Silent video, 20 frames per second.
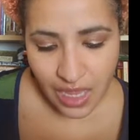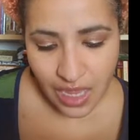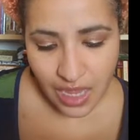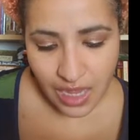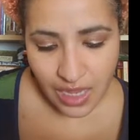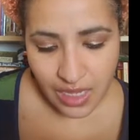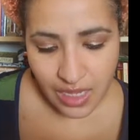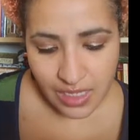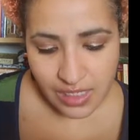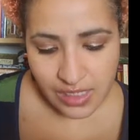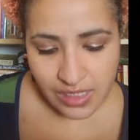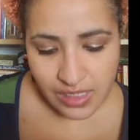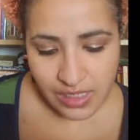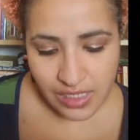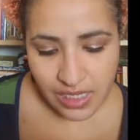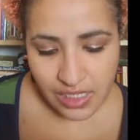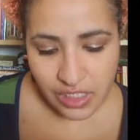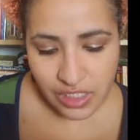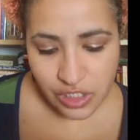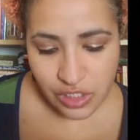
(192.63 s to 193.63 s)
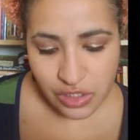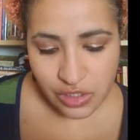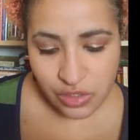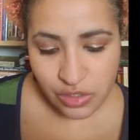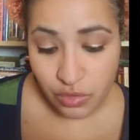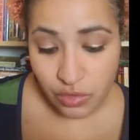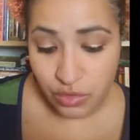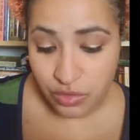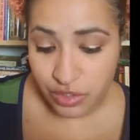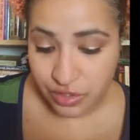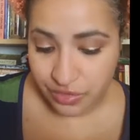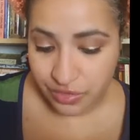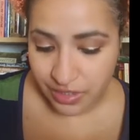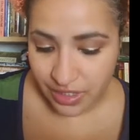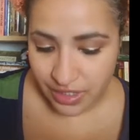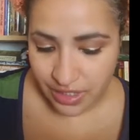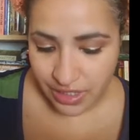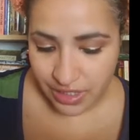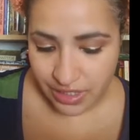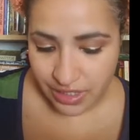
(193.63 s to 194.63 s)
uh,
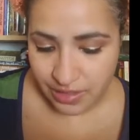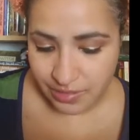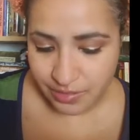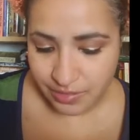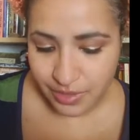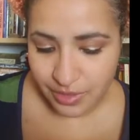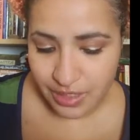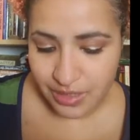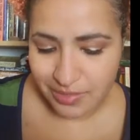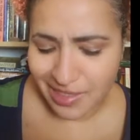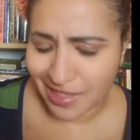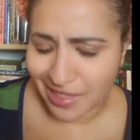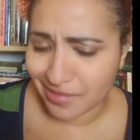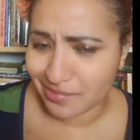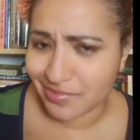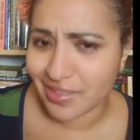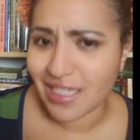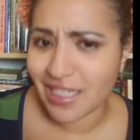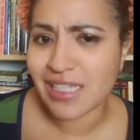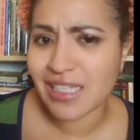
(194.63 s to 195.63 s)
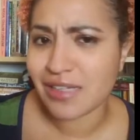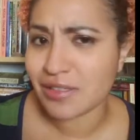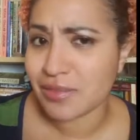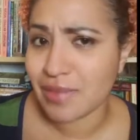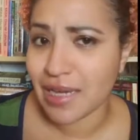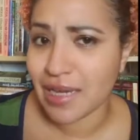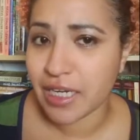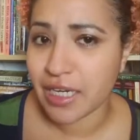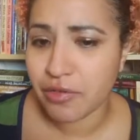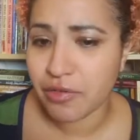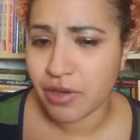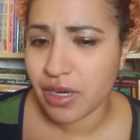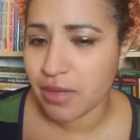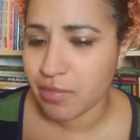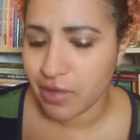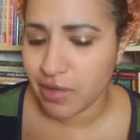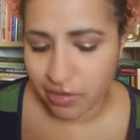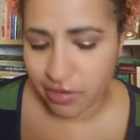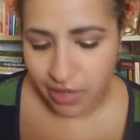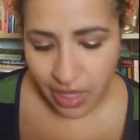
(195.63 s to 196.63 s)
Sesostris, which I'm like, mm, that sounds mighty Greek,
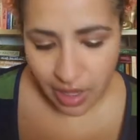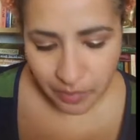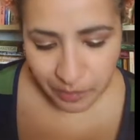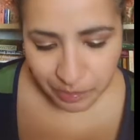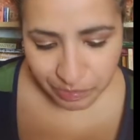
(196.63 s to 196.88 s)
but okay.